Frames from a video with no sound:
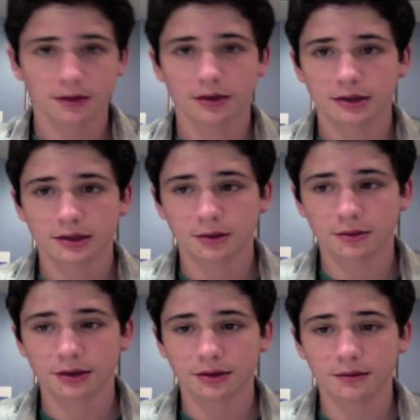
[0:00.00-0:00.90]
So
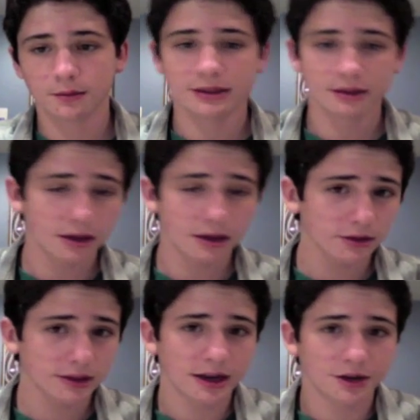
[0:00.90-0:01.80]
with color
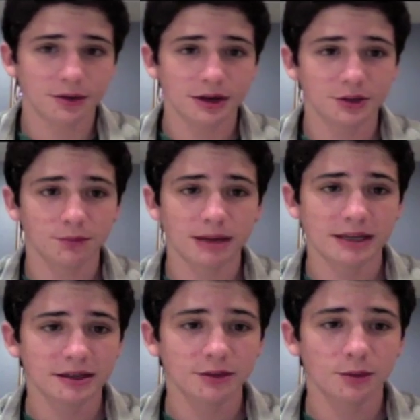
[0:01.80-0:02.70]
saturation,
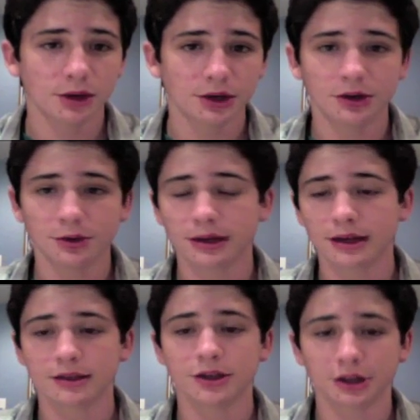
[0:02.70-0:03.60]
basically what you're doing
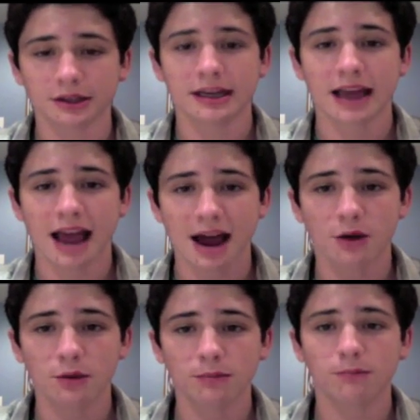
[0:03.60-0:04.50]
is adjusting
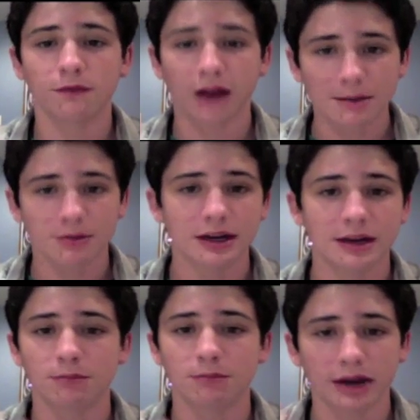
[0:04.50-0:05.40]
how vibrant
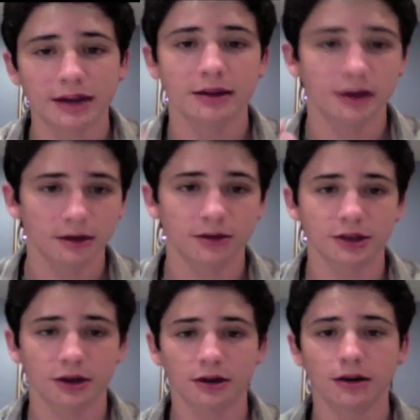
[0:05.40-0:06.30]
and bright the colors
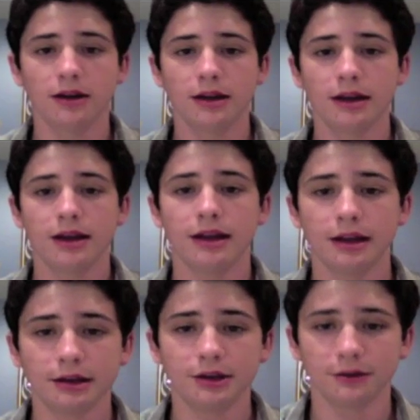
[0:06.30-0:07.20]
are
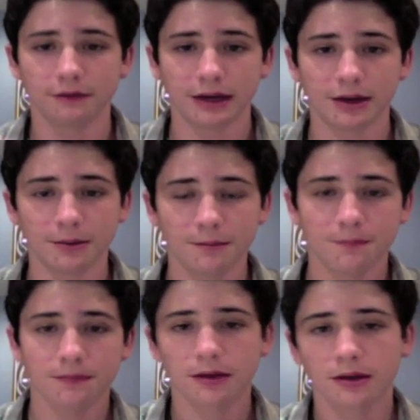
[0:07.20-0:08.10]
in your video.
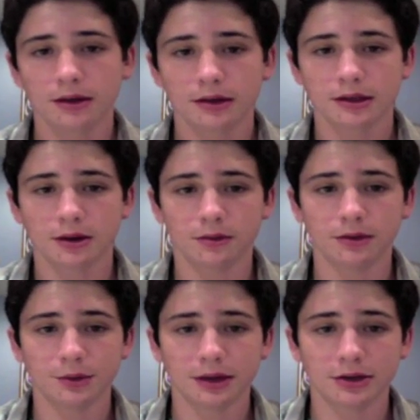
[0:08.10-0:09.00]
So
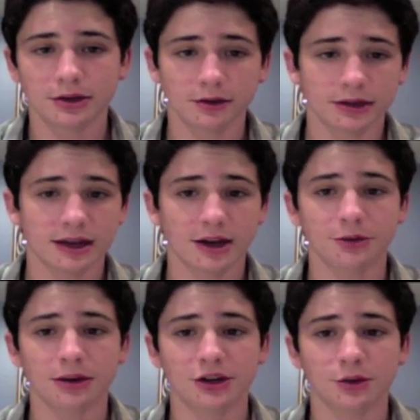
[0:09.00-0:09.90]
you can turn the
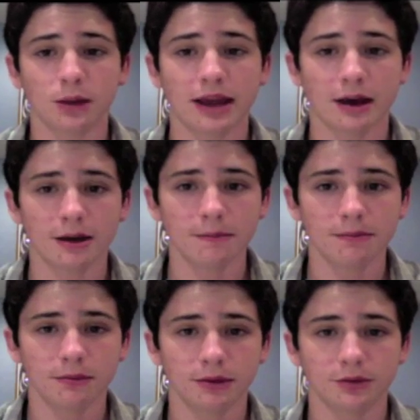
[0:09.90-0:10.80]
saturation way up,
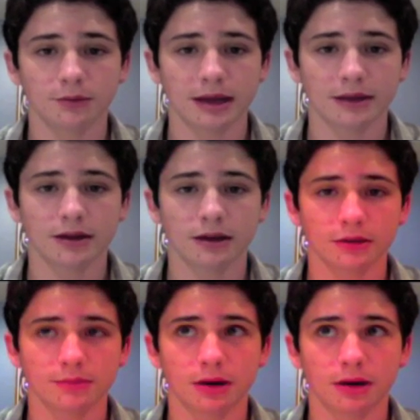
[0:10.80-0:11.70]
which will make the
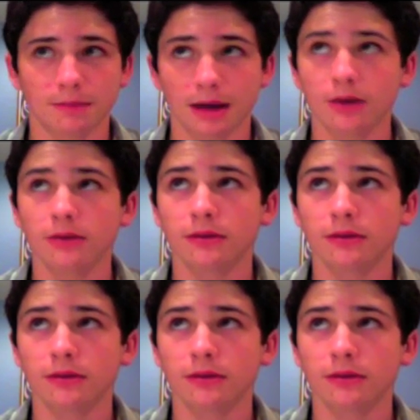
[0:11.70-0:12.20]
colors pop out,